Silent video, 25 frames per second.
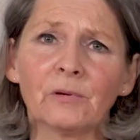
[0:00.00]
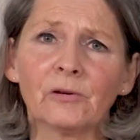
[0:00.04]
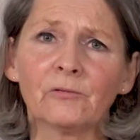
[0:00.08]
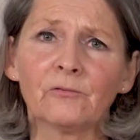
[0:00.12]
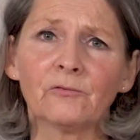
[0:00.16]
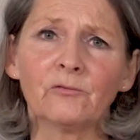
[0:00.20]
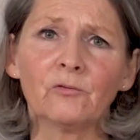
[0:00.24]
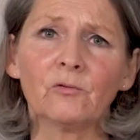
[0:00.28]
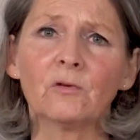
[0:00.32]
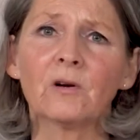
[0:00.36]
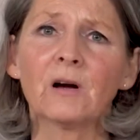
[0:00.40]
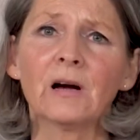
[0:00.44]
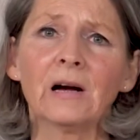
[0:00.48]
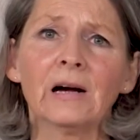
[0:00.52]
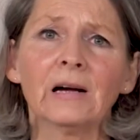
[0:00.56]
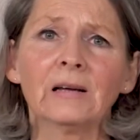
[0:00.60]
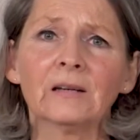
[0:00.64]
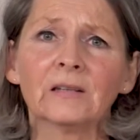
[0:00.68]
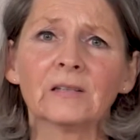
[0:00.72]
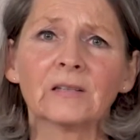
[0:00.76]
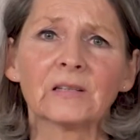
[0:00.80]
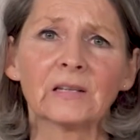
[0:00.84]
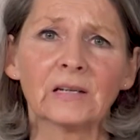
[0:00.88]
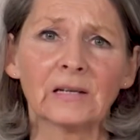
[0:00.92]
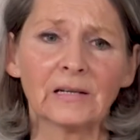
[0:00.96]
These
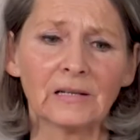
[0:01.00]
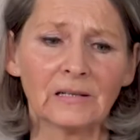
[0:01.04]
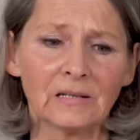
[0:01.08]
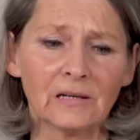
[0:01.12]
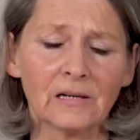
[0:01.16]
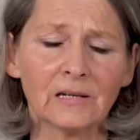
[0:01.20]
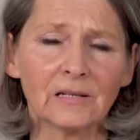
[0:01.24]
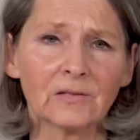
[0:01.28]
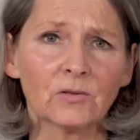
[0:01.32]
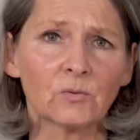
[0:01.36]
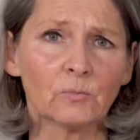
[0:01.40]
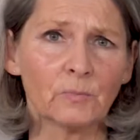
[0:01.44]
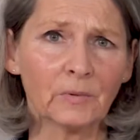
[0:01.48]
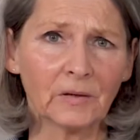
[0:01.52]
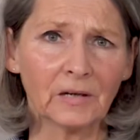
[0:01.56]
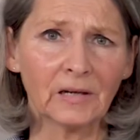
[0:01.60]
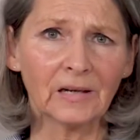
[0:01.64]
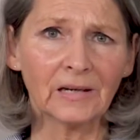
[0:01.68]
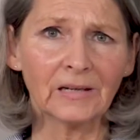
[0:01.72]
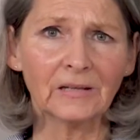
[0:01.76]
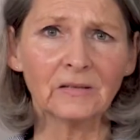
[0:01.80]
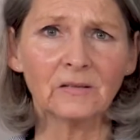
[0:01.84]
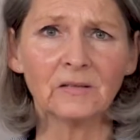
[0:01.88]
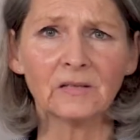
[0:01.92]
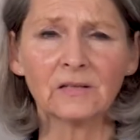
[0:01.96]
can be
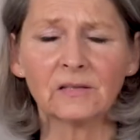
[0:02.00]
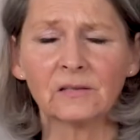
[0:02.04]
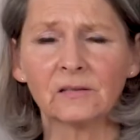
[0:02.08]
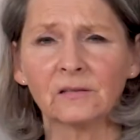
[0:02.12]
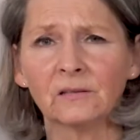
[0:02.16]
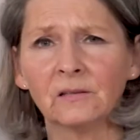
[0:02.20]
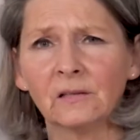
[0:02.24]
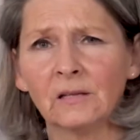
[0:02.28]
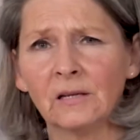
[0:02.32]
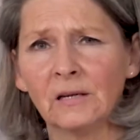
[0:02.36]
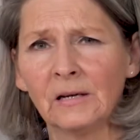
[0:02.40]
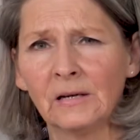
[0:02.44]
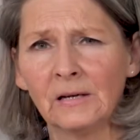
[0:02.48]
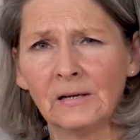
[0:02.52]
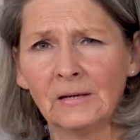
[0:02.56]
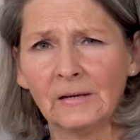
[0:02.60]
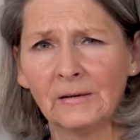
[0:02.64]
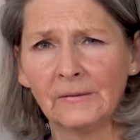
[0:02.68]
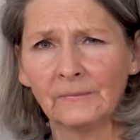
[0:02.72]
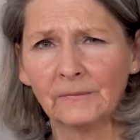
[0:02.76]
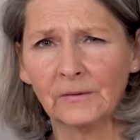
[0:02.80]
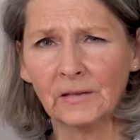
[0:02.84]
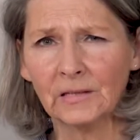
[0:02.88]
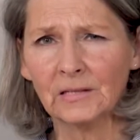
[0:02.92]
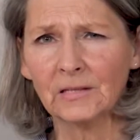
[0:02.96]
focal, so
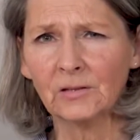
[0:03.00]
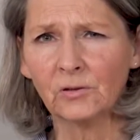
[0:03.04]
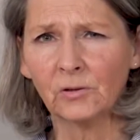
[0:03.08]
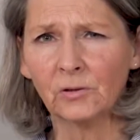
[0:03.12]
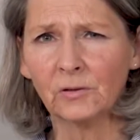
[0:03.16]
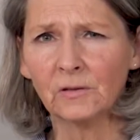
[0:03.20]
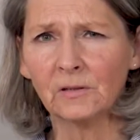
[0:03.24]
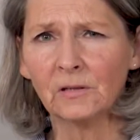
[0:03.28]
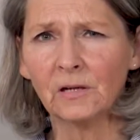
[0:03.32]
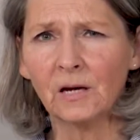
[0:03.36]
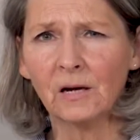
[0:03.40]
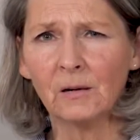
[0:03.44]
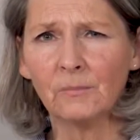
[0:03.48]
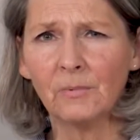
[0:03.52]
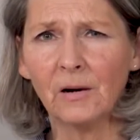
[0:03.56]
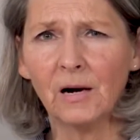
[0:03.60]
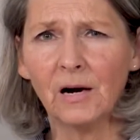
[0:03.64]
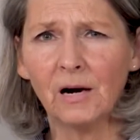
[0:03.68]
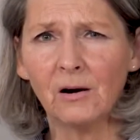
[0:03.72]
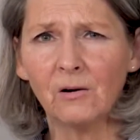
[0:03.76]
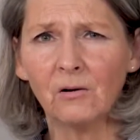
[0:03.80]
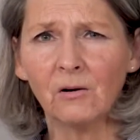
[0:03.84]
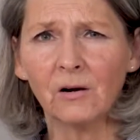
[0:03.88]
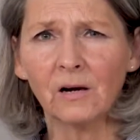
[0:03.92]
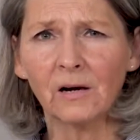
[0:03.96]
limited, but
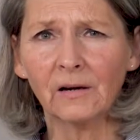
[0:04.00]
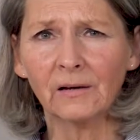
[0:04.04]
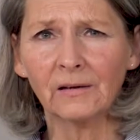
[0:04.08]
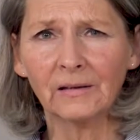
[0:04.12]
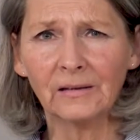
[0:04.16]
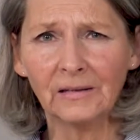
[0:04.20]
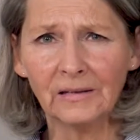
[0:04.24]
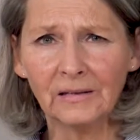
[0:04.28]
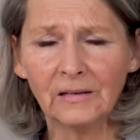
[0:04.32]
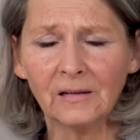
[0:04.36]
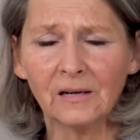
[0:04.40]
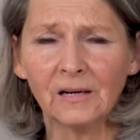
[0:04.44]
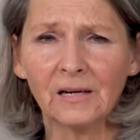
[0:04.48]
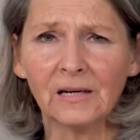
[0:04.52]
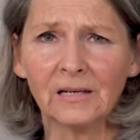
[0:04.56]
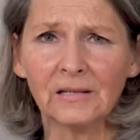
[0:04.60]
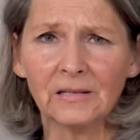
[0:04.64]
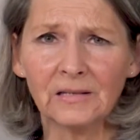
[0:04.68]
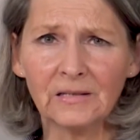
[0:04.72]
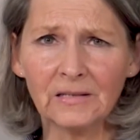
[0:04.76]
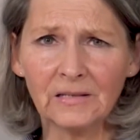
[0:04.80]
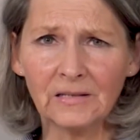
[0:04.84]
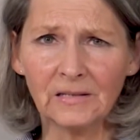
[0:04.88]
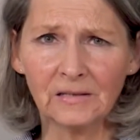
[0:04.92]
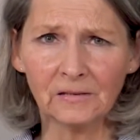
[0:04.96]
these can also
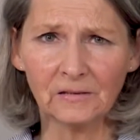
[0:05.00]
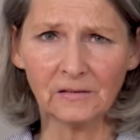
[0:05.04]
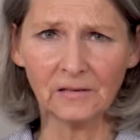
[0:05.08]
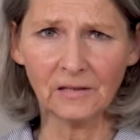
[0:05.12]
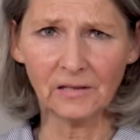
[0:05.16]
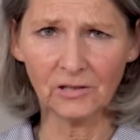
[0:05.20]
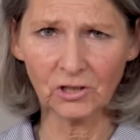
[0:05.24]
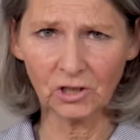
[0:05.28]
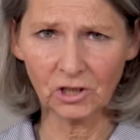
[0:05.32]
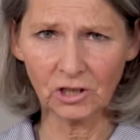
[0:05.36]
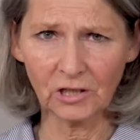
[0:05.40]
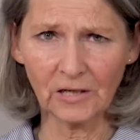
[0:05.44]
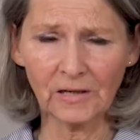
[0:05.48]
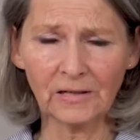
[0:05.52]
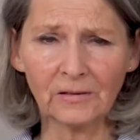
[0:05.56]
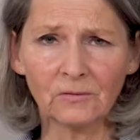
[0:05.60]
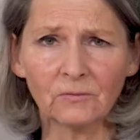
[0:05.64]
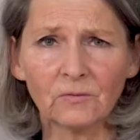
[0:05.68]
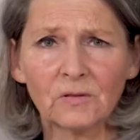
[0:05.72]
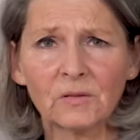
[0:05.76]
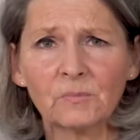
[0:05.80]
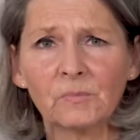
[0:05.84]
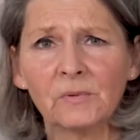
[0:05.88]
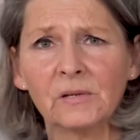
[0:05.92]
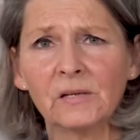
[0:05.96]
be generalized
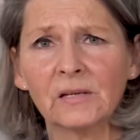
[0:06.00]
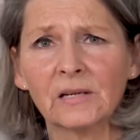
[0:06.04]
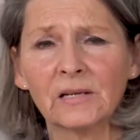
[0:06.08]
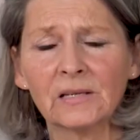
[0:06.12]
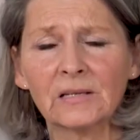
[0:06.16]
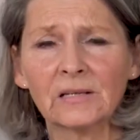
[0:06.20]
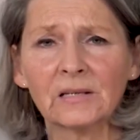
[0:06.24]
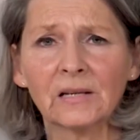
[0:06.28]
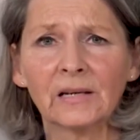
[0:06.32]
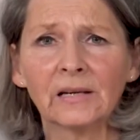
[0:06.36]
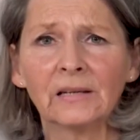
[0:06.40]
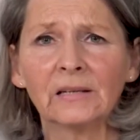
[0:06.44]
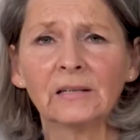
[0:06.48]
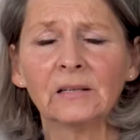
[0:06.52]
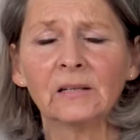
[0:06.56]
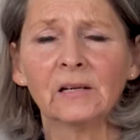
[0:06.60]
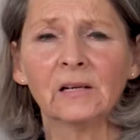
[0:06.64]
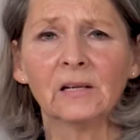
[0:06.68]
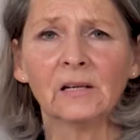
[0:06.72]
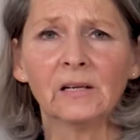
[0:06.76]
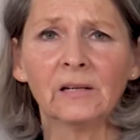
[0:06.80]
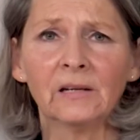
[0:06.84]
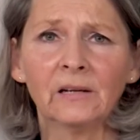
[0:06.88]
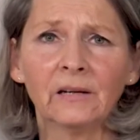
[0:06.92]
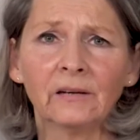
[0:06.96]
appearances.
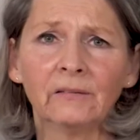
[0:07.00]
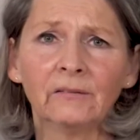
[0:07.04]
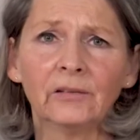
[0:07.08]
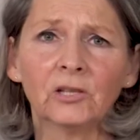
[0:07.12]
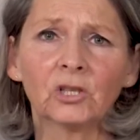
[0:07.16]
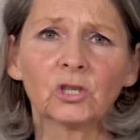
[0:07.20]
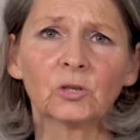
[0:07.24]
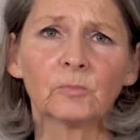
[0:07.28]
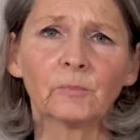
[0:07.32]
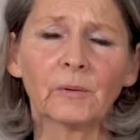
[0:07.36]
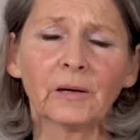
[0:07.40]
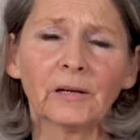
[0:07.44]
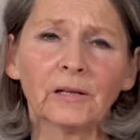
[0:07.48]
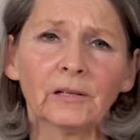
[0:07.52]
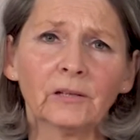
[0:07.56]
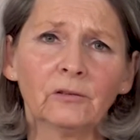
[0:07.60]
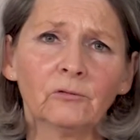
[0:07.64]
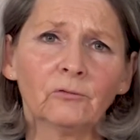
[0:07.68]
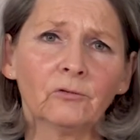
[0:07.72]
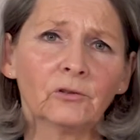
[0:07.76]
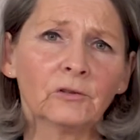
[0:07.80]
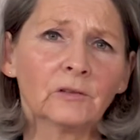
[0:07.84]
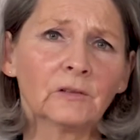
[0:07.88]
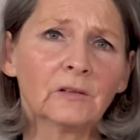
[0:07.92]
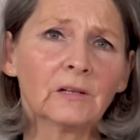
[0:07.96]

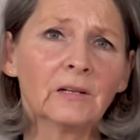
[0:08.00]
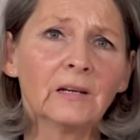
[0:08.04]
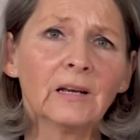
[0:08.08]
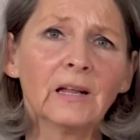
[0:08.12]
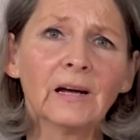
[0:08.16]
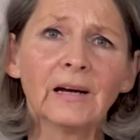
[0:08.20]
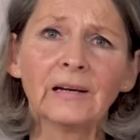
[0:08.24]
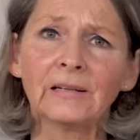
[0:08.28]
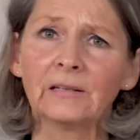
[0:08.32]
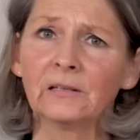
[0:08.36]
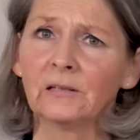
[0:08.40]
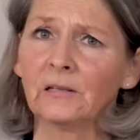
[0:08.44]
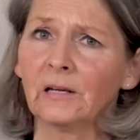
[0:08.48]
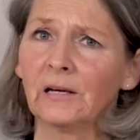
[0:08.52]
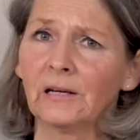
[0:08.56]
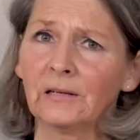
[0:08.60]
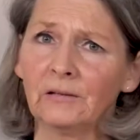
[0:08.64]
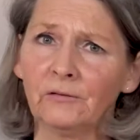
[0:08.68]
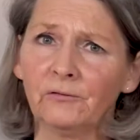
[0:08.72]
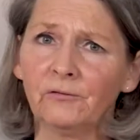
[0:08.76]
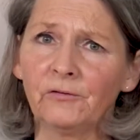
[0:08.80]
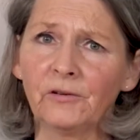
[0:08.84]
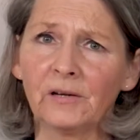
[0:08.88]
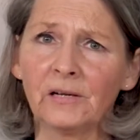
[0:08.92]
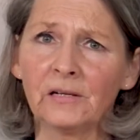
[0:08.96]
We're talking about
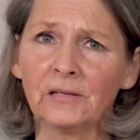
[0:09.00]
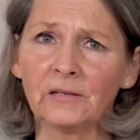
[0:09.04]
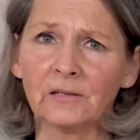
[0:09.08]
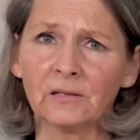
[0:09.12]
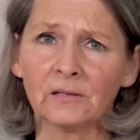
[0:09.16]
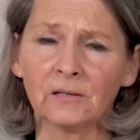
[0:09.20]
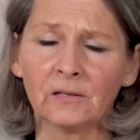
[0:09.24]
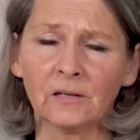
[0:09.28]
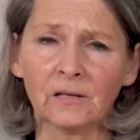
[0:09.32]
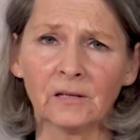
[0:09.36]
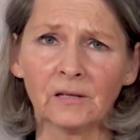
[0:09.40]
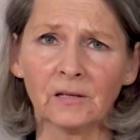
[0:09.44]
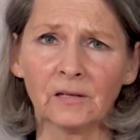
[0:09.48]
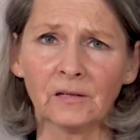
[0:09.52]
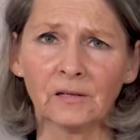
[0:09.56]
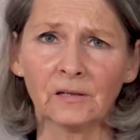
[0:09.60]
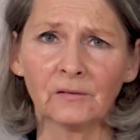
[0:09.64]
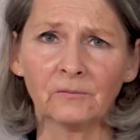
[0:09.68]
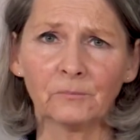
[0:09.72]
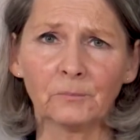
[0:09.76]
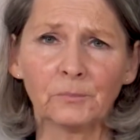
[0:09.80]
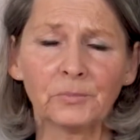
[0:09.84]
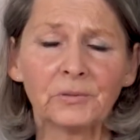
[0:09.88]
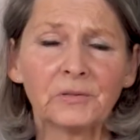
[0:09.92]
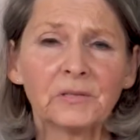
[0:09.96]
small
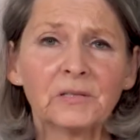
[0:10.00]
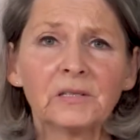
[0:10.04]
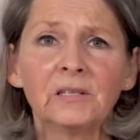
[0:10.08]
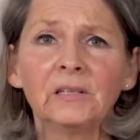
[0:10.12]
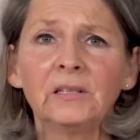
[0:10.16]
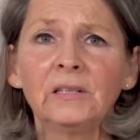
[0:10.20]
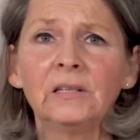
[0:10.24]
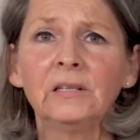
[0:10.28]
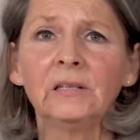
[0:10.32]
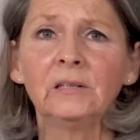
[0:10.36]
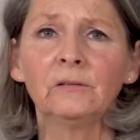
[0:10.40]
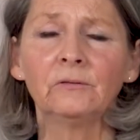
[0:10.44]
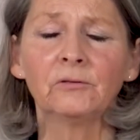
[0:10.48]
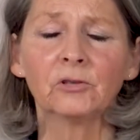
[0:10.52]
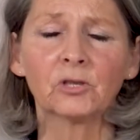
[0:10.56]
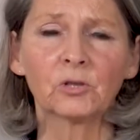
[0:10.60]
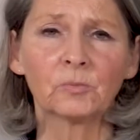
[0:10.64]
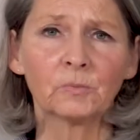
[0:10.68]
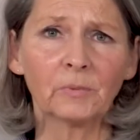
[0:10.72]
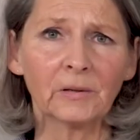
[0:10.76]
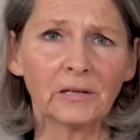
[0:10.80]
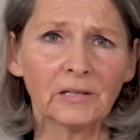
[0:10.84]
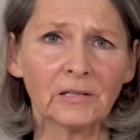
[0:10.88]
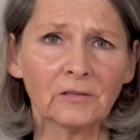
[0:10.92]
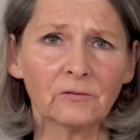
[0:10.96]
seizures, petit,
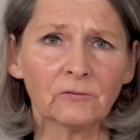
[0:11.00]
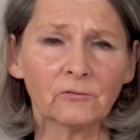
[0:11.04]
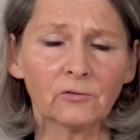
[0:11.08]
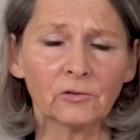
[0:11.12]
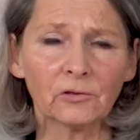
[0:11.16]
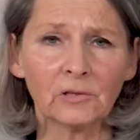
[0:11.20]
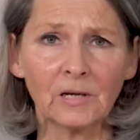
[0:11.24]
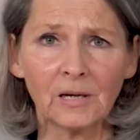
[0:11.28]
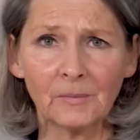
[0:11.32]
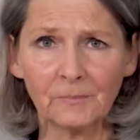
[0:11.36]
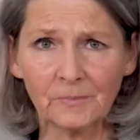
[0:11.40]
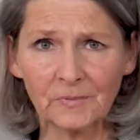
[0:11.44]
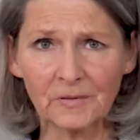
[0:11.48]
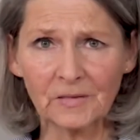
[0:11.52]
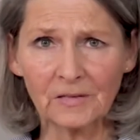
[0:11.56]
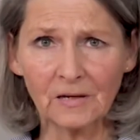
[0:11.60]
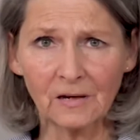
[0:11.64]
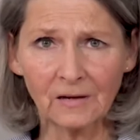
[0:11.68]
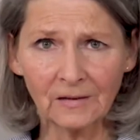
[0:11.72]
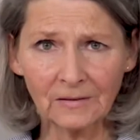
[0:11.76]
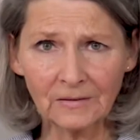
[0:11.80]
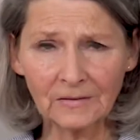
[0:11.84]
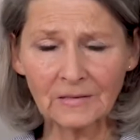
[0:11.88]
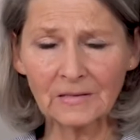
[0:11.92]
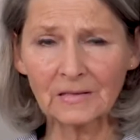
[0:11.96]
we're talking about
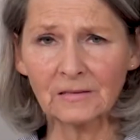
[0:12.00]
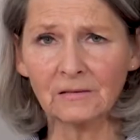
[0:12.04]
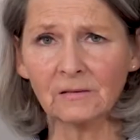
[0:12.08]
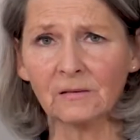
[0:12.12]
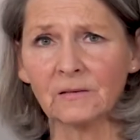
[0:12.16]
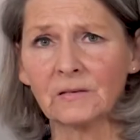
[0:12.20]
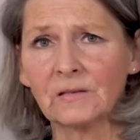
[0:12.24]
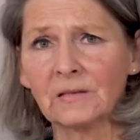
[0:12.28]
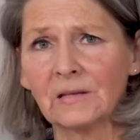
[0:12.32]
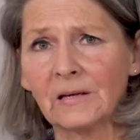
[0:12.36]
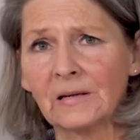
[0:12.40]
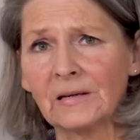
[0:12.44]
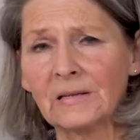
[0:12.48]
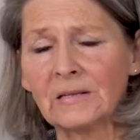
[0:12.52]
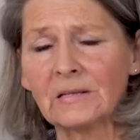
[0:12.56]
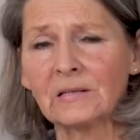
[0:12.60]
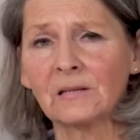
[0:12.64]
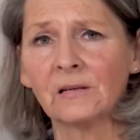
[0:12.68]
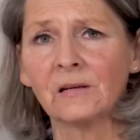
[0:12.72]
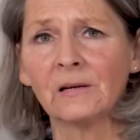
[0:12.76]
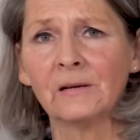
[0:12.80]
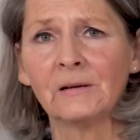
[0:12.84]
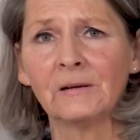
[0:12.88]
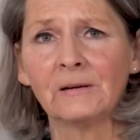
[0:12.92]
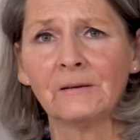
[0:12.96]

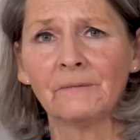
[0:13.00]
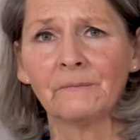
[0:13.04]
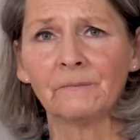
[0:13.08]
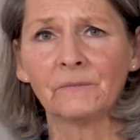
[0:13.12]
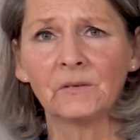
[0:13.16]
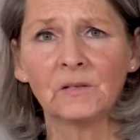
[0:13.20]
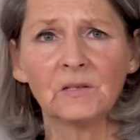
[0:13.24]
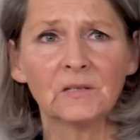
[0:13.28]
absences.